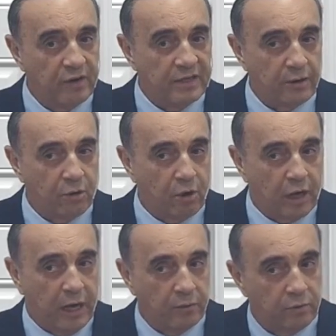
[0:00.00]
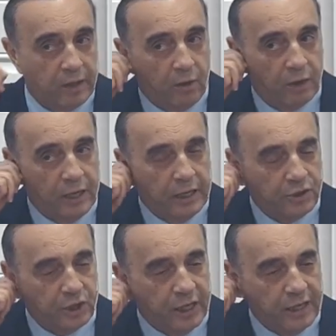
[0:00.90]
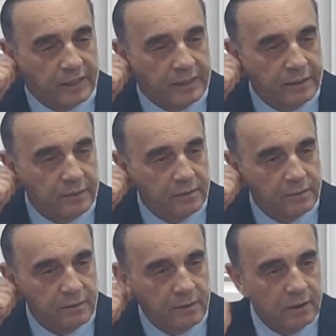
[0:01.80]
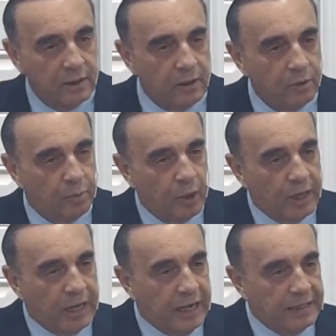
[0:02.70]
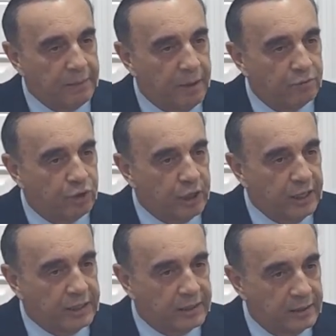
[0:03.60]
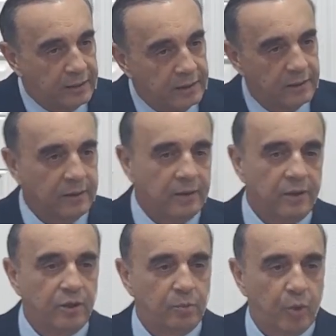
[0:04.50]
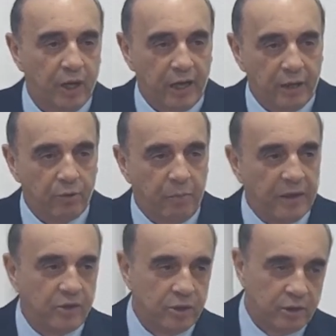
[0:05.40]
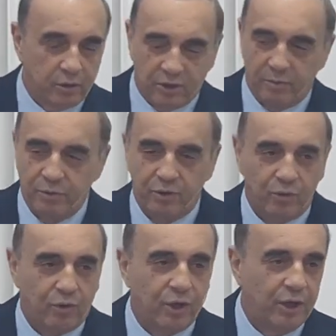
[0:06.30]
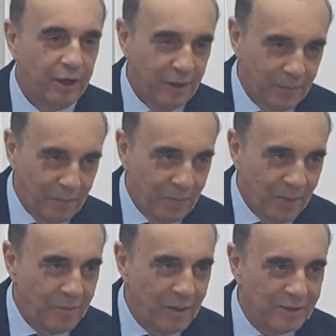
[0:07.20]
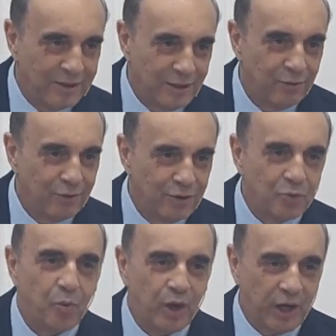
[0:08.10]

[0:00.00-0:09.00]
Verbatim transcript: with Aaron. The blood is going to be put on the right ear, the right thumb, and the right